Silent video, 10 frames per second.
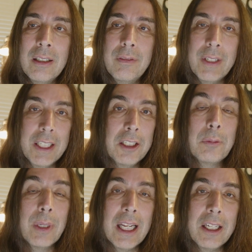video,
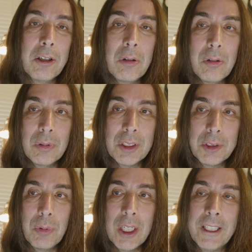but I know it was
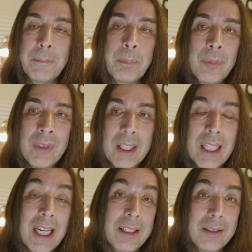one
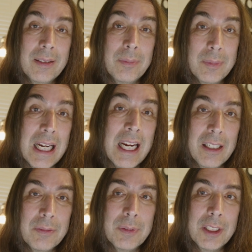that kind
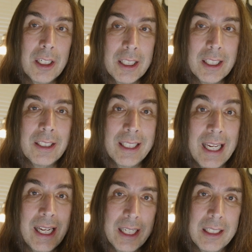of started
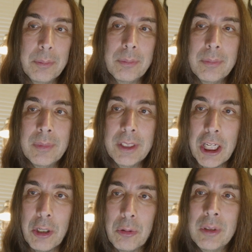getting them
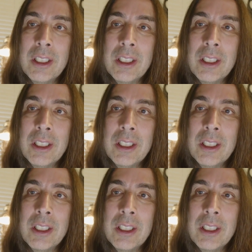known,